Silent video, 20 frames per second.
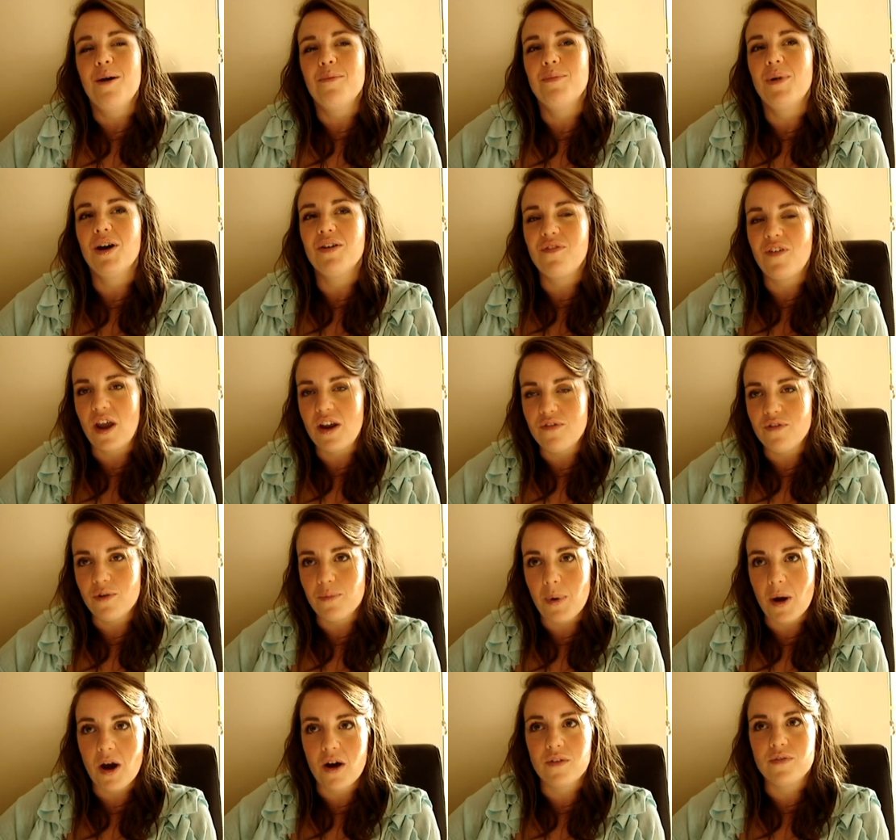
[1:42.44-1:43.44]
My favourite
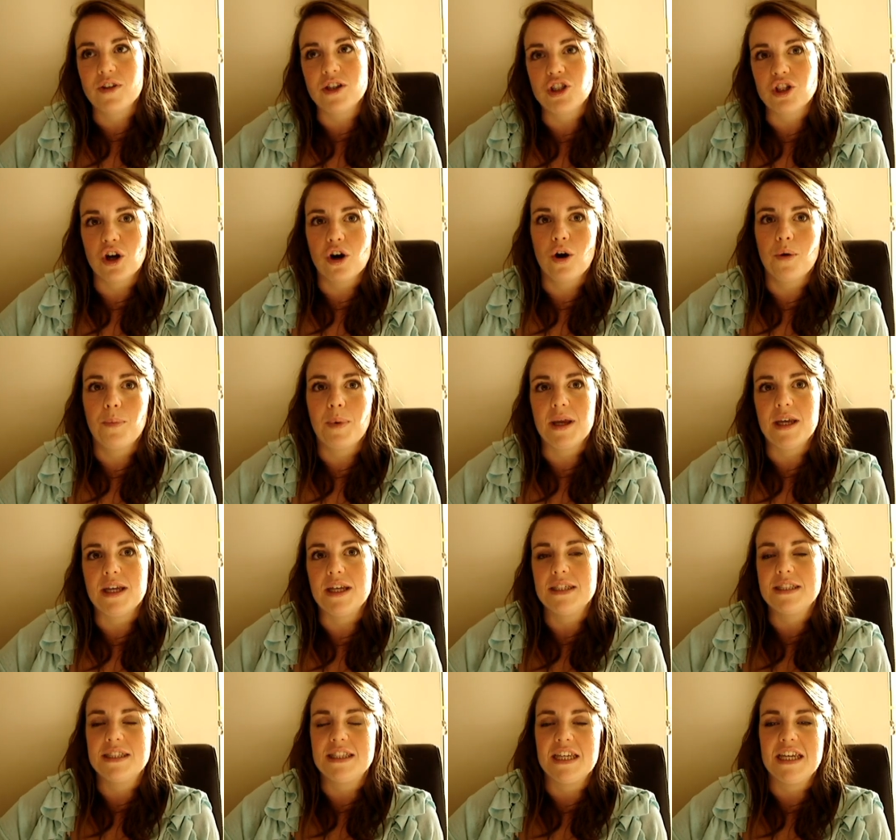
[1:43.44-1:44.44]
part of the job
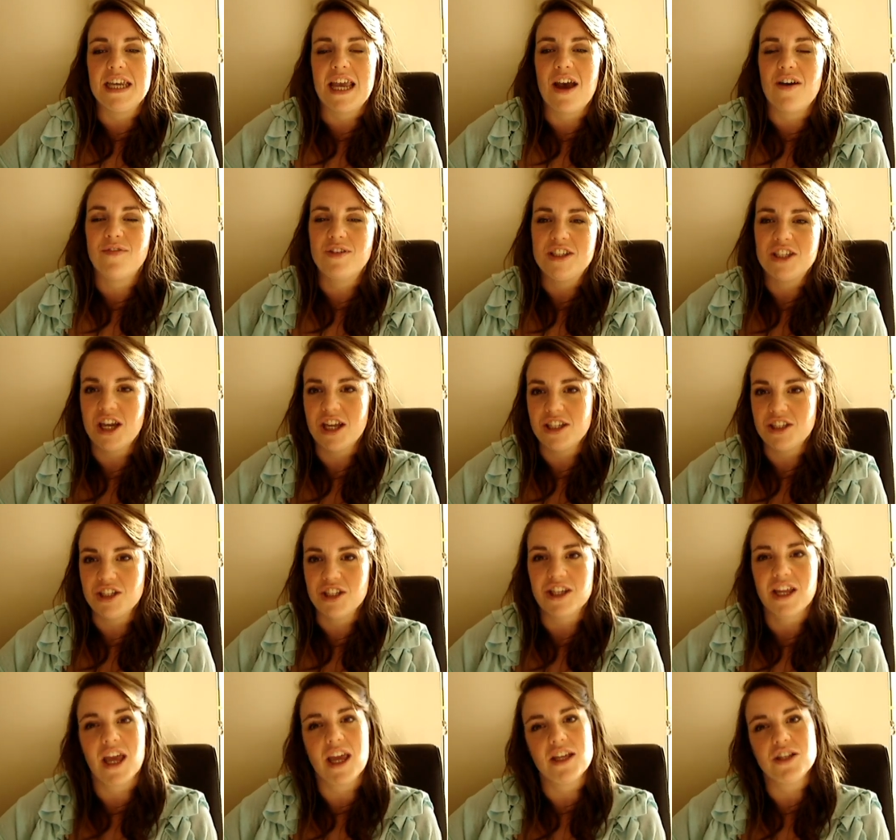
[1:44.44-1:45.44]
is the ever-changing
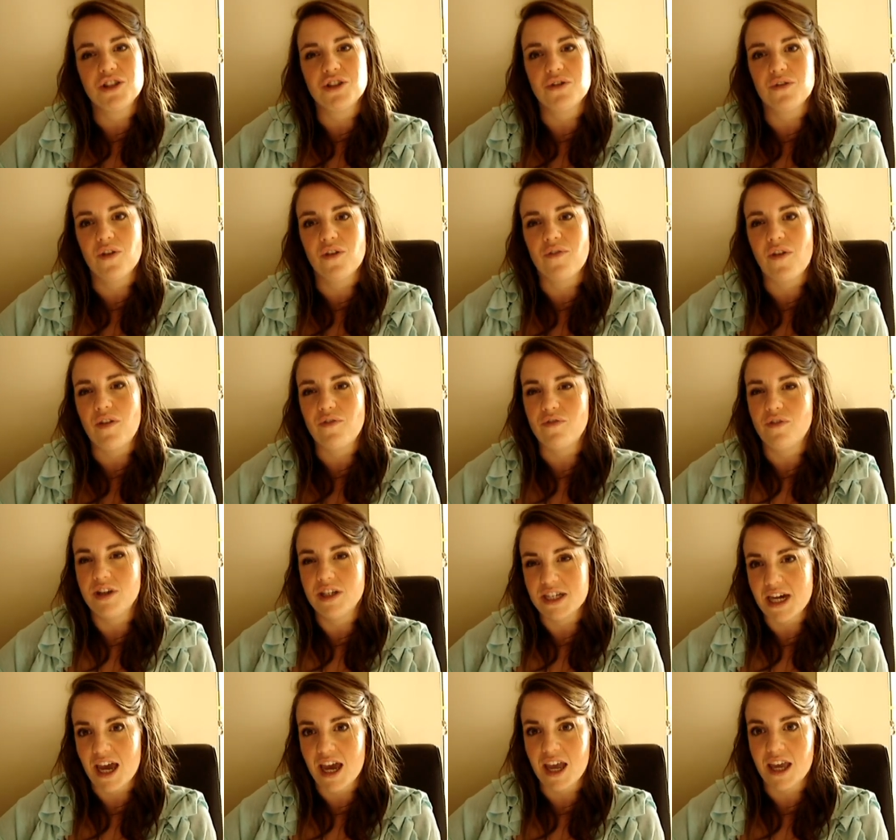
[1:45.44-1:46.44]
nature of every
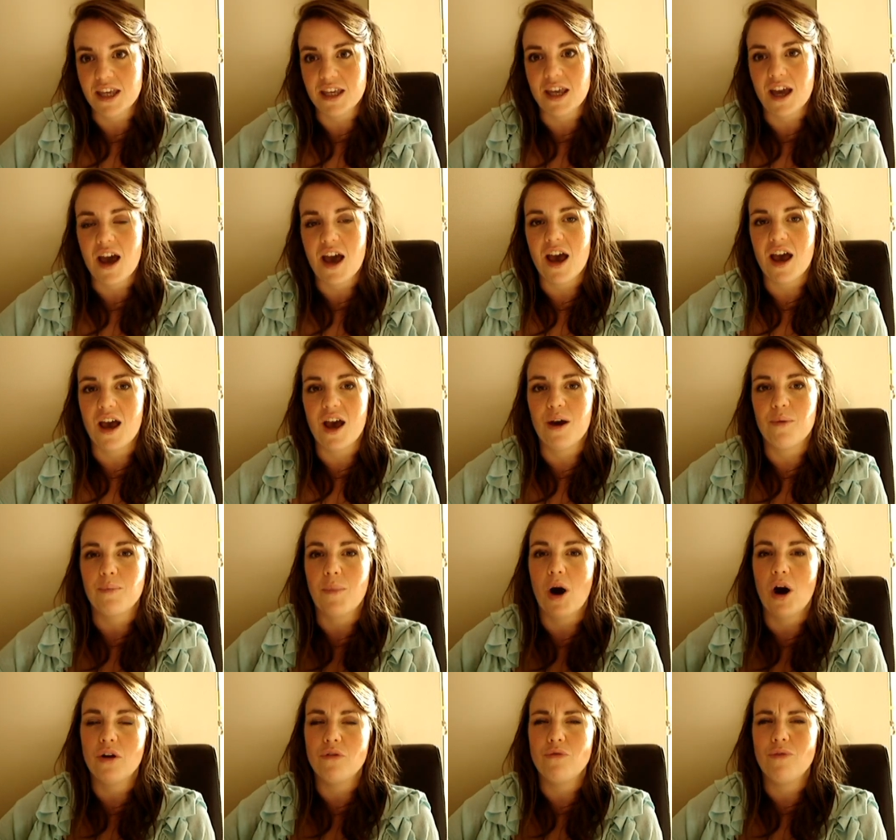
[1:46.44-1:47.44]
day.
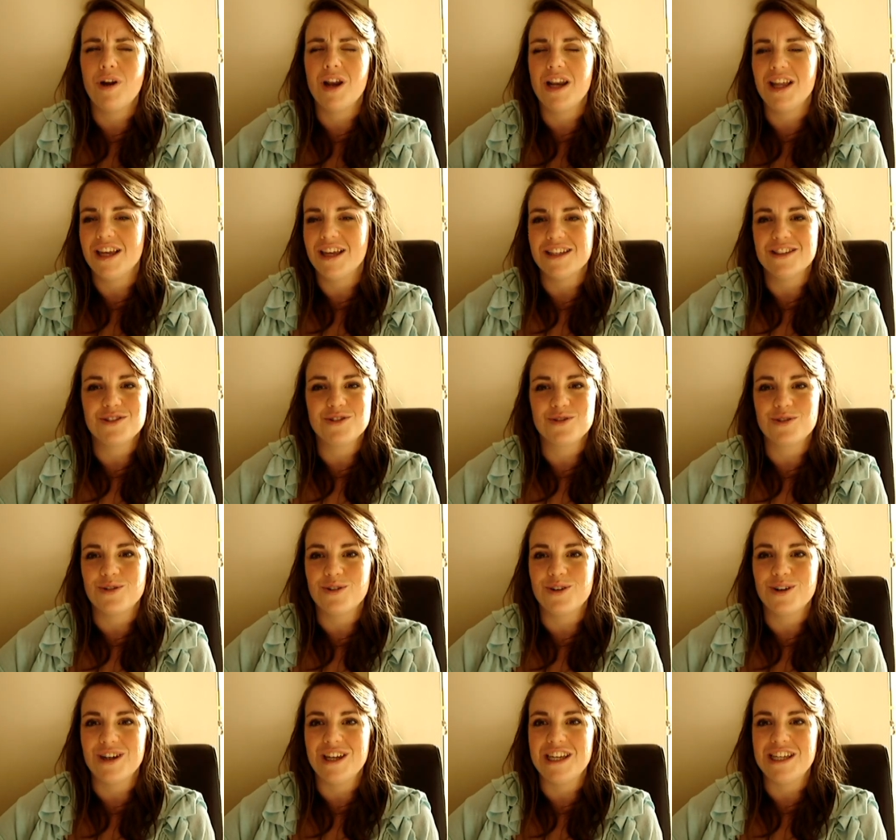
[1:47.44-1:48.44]
I really
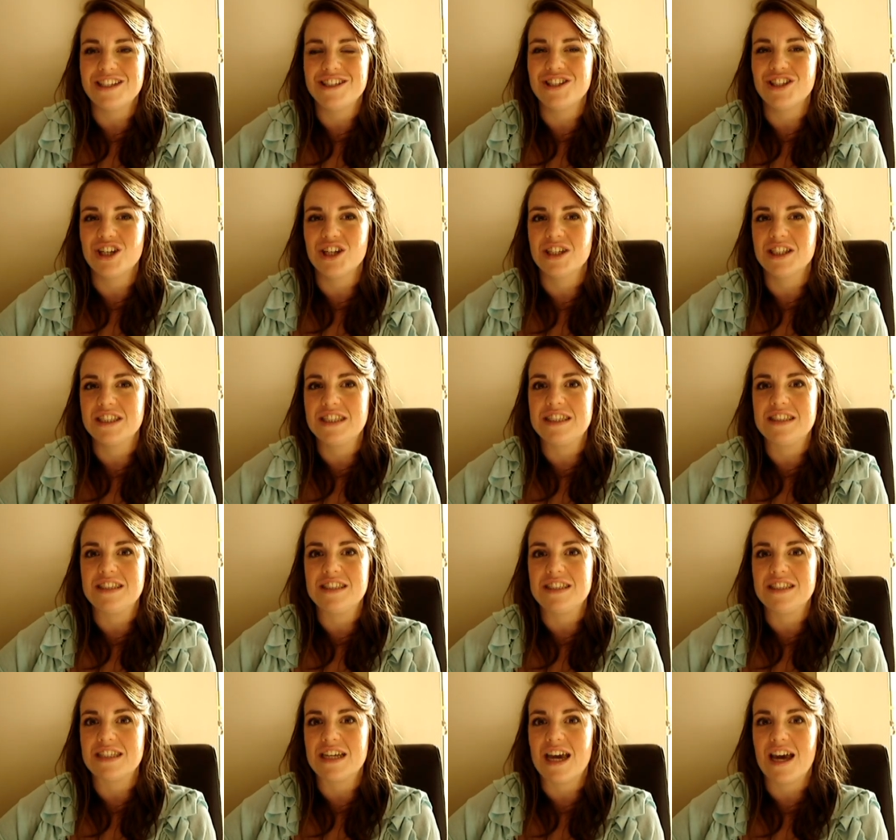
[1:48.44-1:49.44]
enjoy
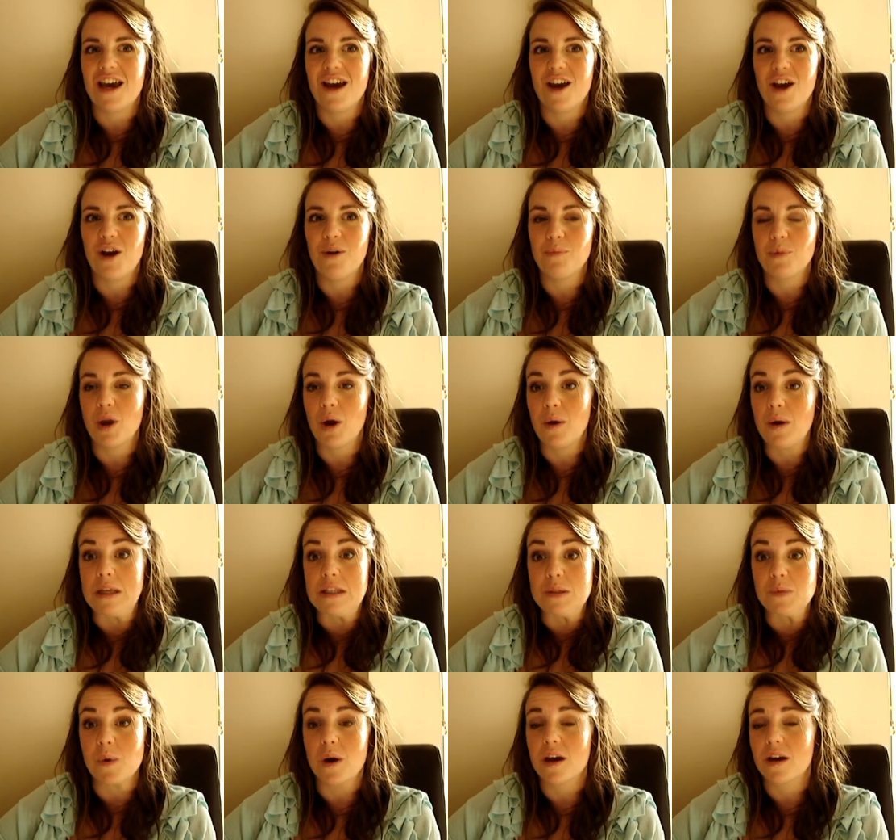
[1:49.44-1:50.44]
just going
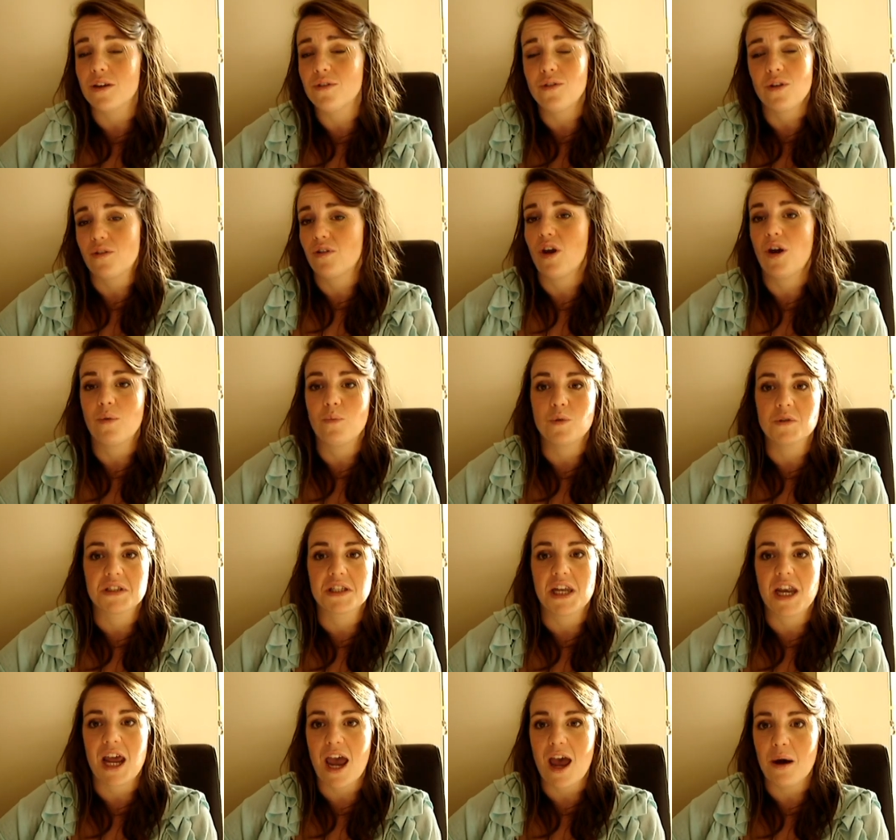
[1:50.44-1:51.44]
into work and not knowing what's
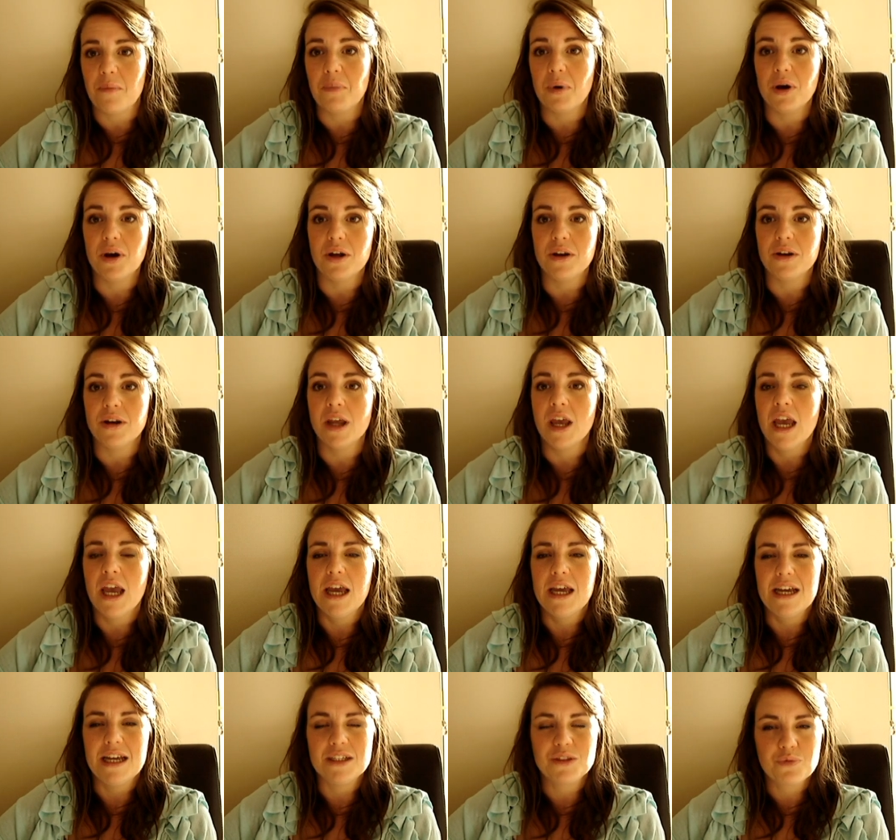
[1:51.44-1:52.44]
going to happen.
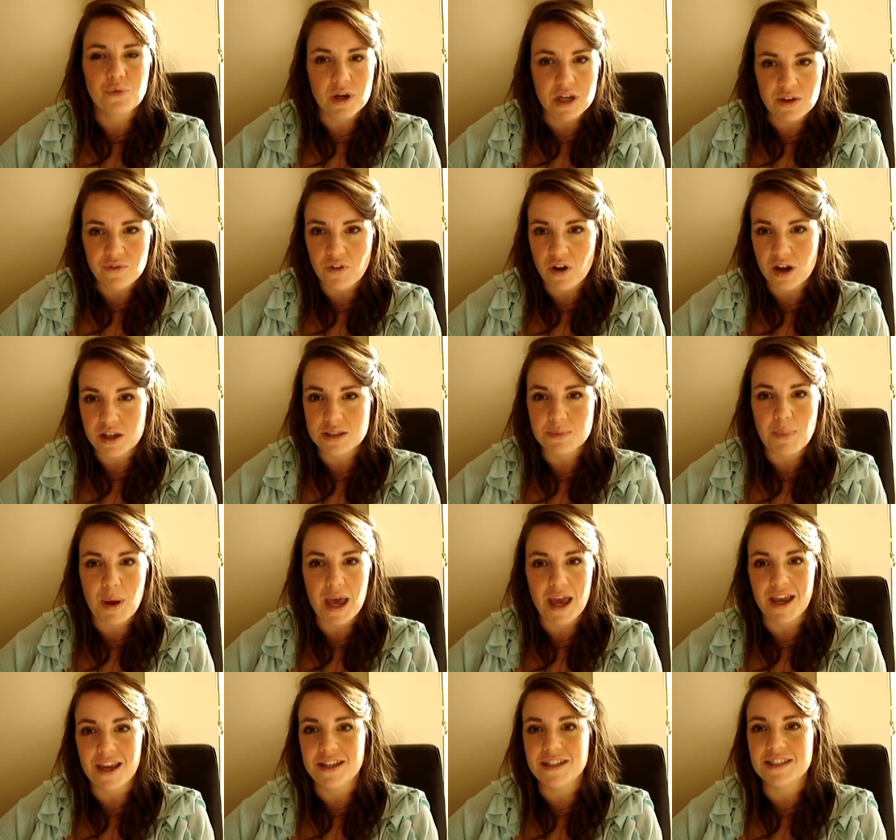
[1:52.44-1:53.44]
It's really
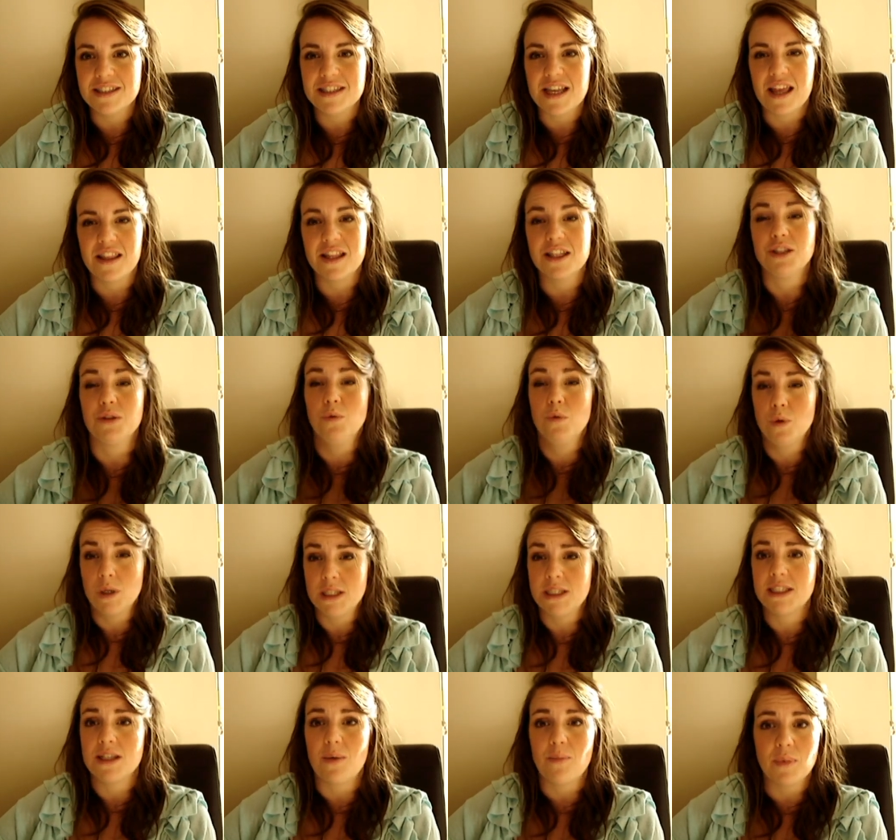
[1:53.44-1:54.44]
fast-paced and there's always
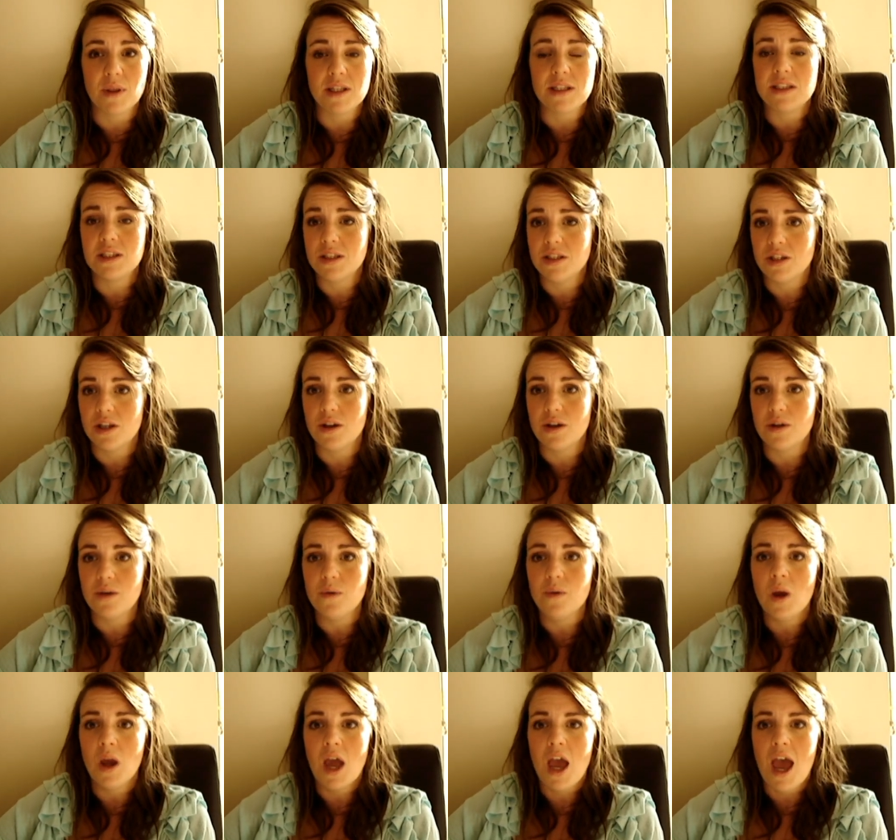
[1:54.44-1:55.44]
something to do,